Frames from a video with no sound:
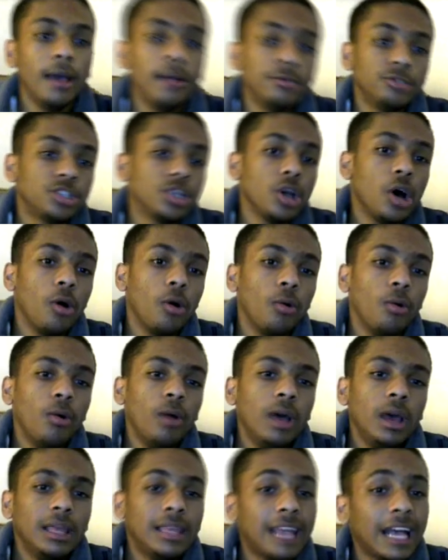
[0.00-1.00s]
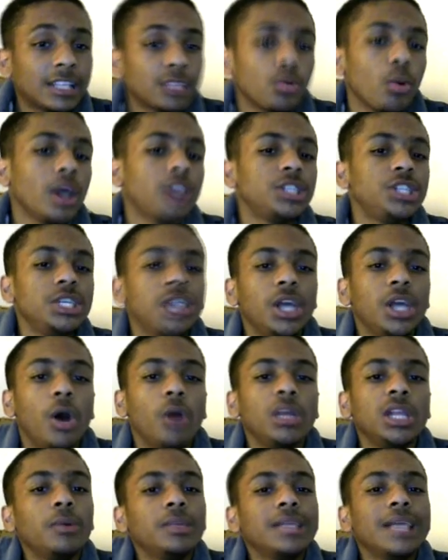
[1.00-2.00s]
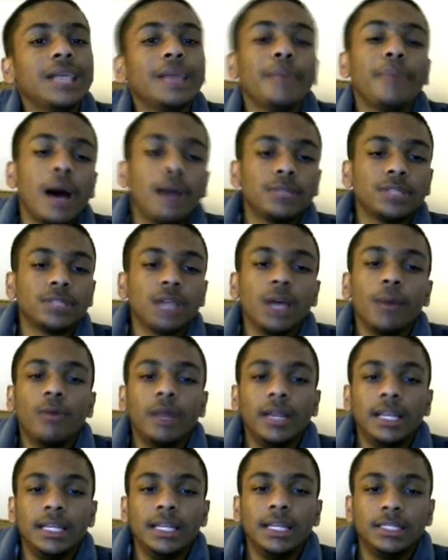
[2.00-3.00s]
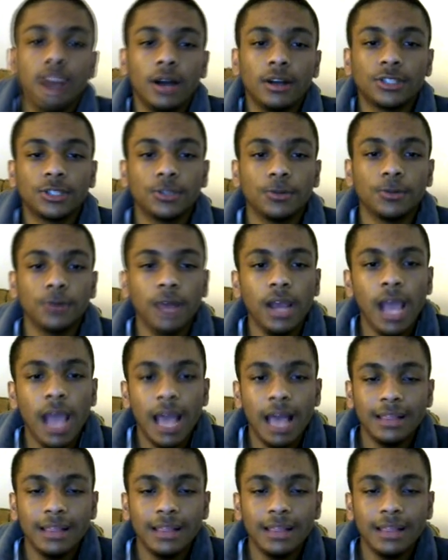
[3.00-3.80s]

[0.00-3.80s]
So that's why she's the only one that pops up when he talks to her,